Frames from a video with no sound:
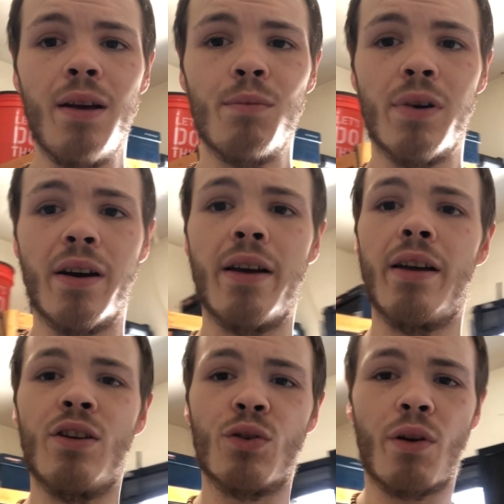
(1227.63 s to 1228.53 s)
But
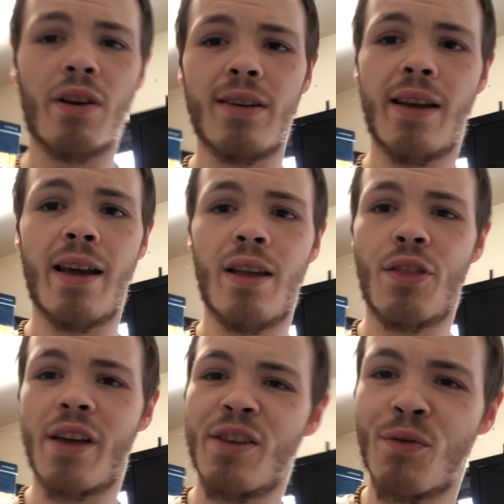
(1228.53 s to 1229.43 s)
enjoy your day.
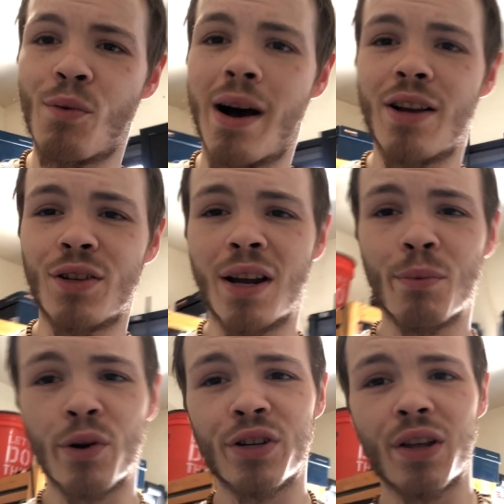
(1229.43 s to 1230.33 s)
Thanks for watching. I
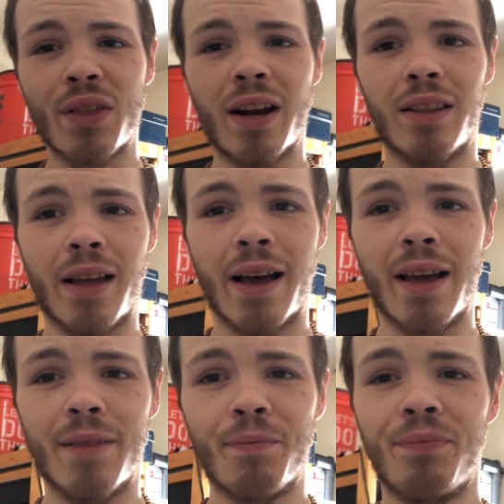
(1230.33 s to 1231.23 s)
appreciate that a lot.
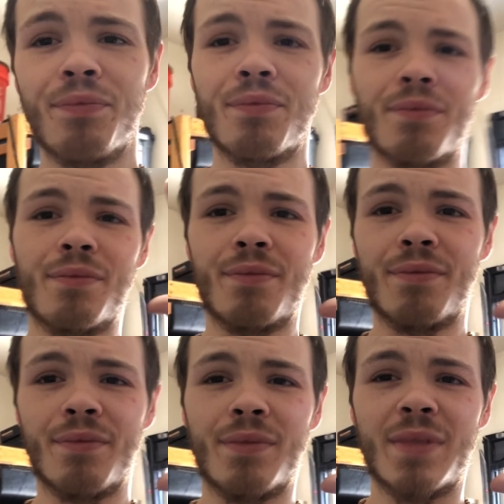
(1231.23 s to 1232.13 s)

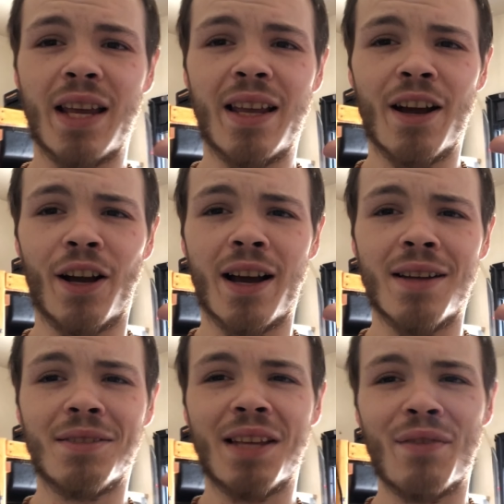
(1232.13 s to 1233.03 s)
Take care,
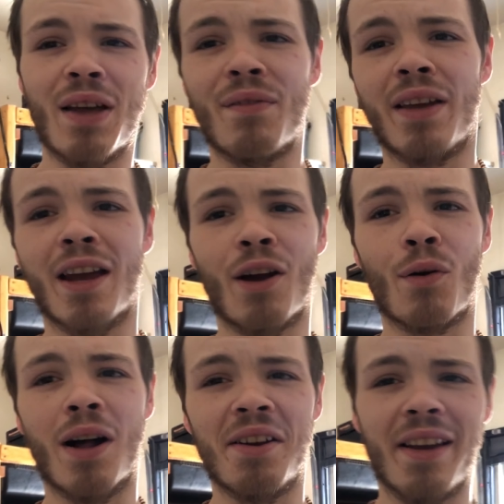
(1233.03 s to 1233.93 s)
guys. Safe Haven Care and
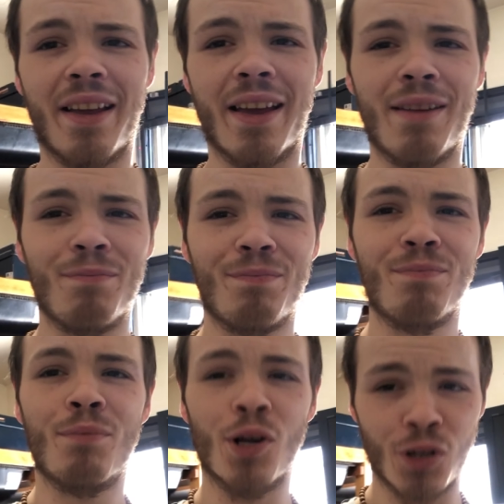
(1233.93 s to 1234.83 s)
Quality again.
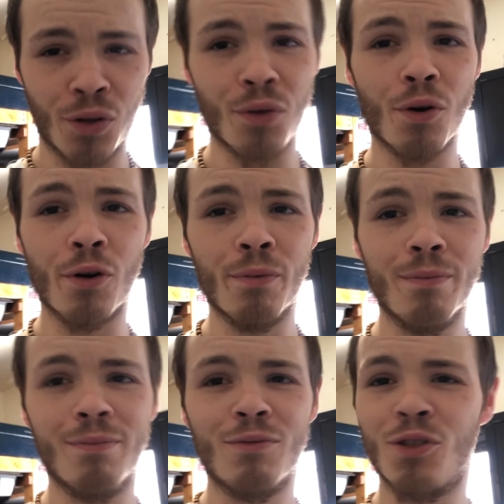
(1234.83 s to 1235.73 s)
Pushing through,
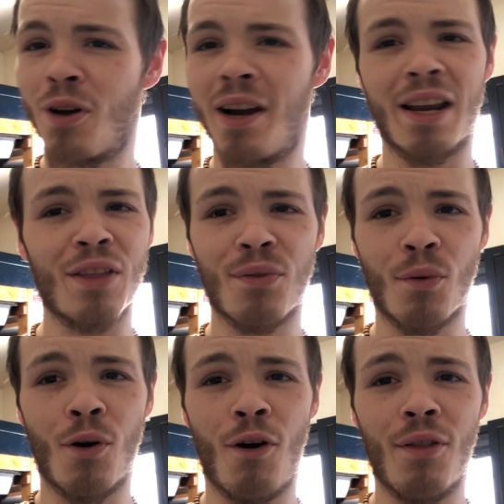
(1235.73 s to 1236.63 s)
trying to get
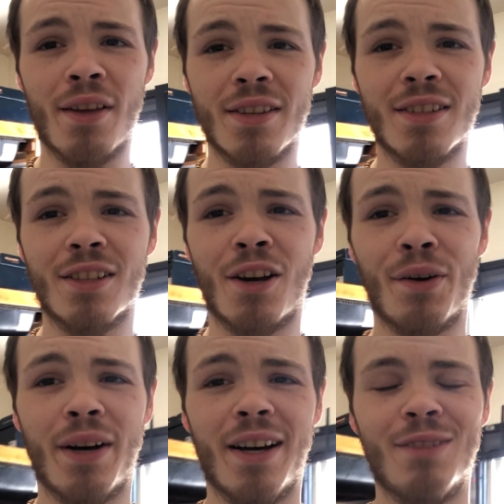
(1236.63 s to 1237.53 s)
through all this.
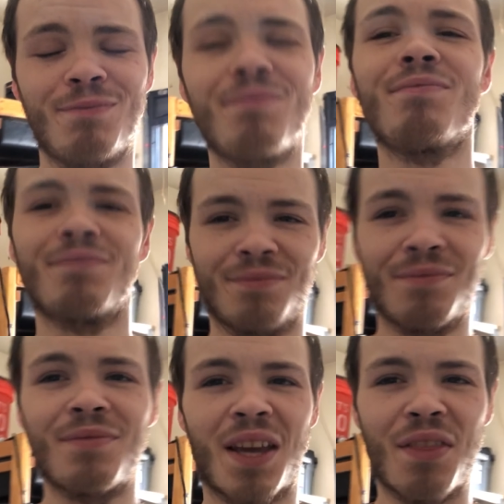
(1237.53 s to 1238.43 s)
So,
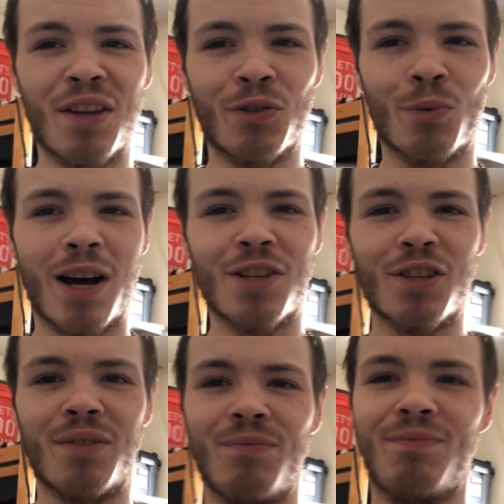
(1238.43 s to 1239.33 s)
thanks for watching.